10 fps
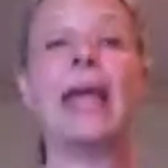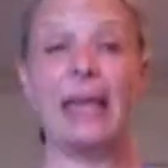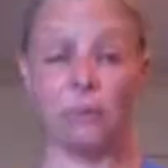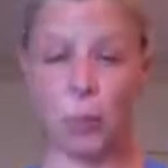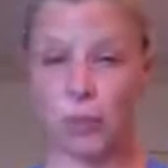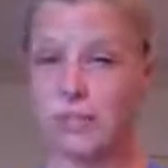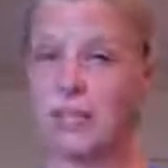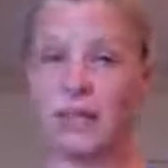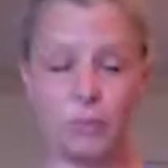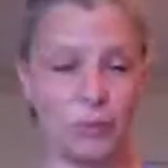and
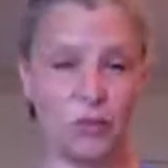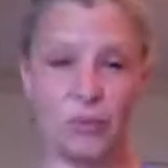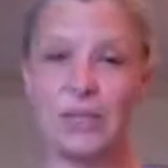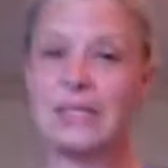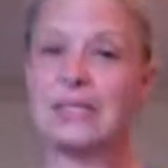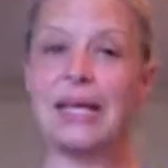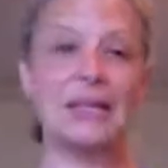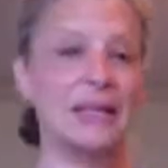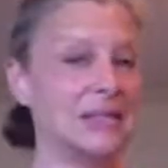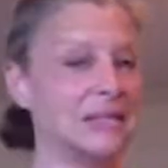worsen their performance.
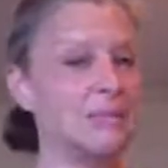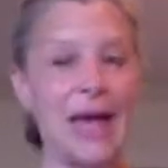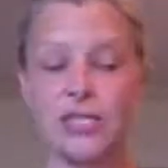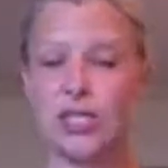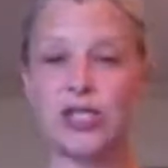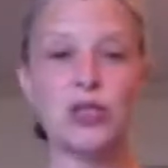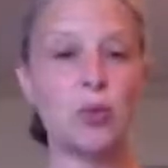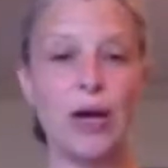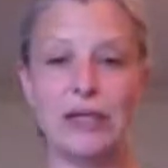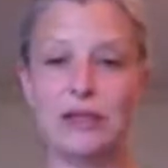And this matches
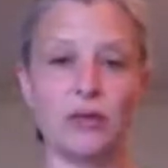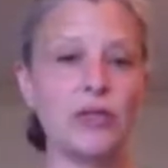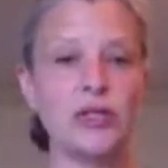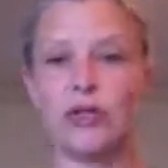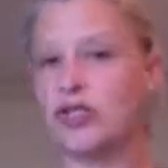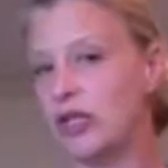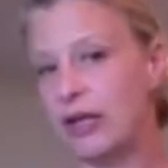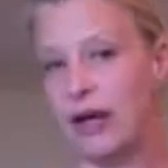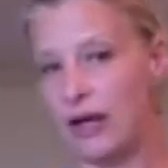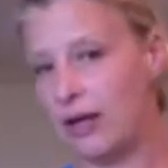what the research
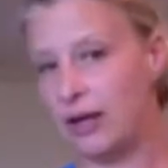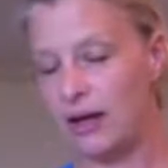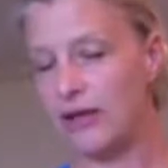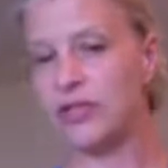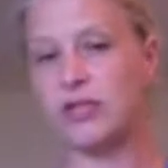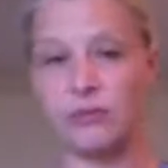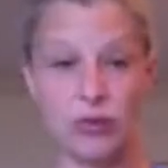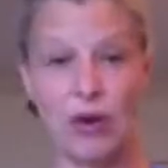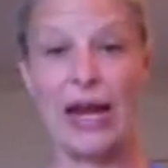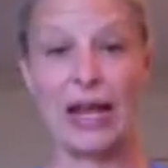that Hutchinson
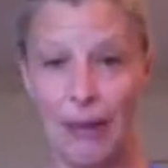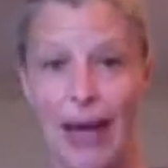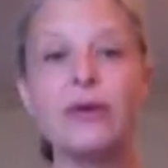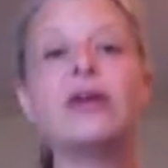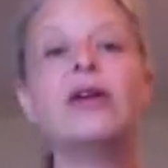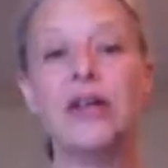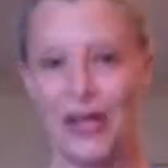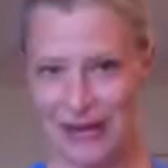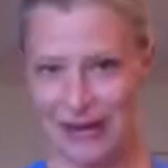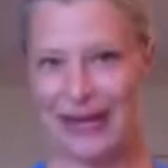was writing about
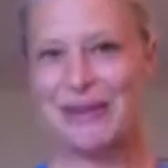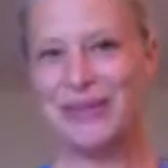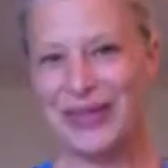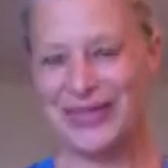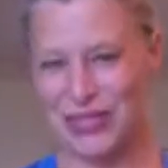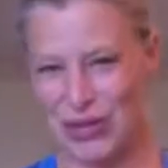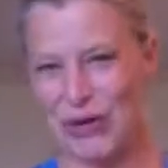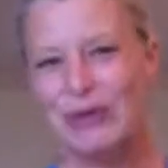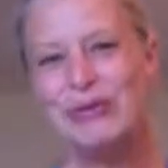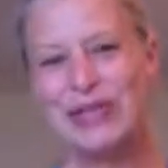
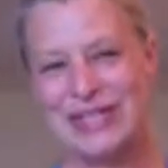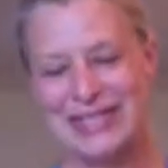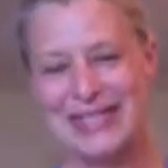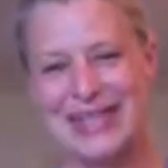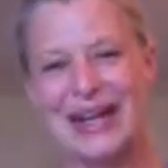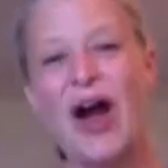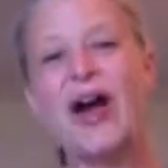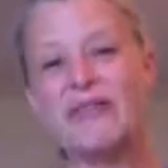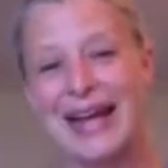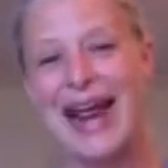showed, which is that
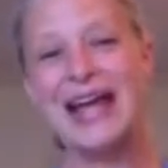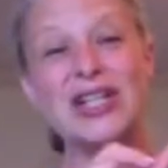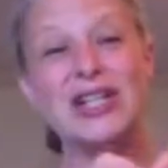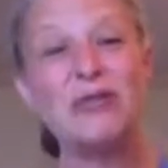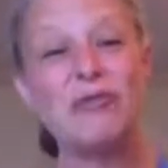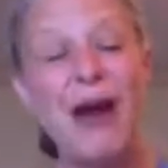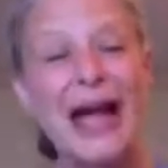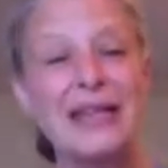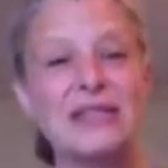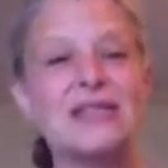heart rate actually
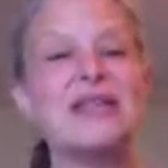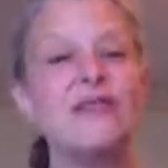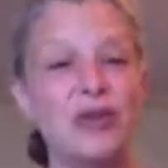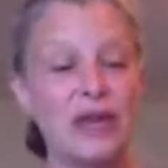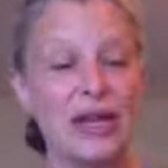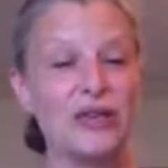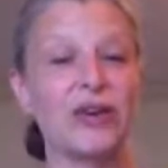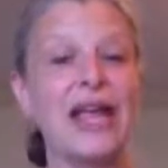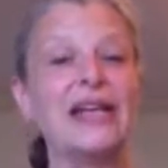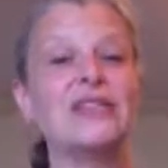rises if you get your
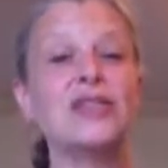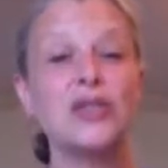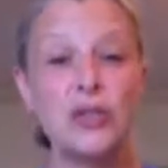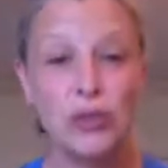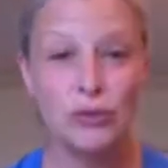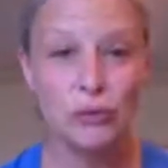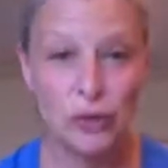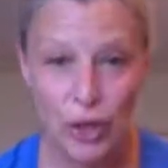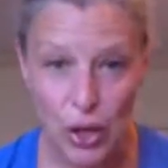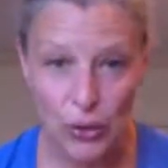cadence too
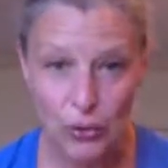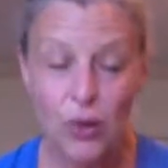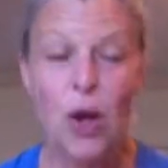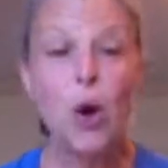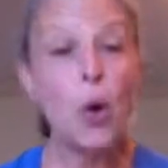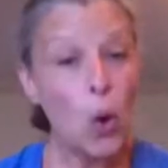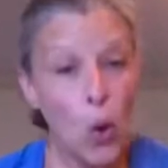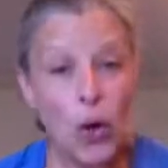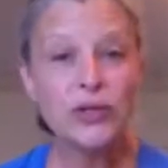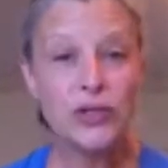low
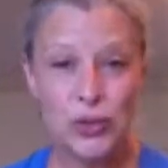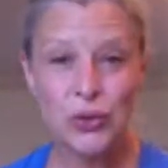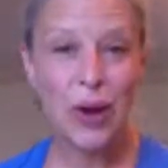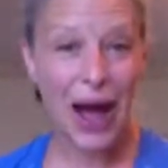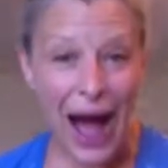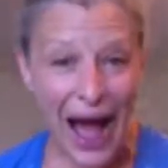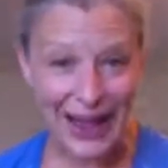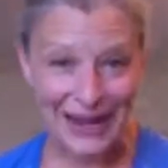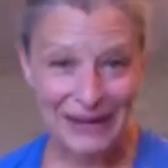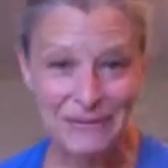or too high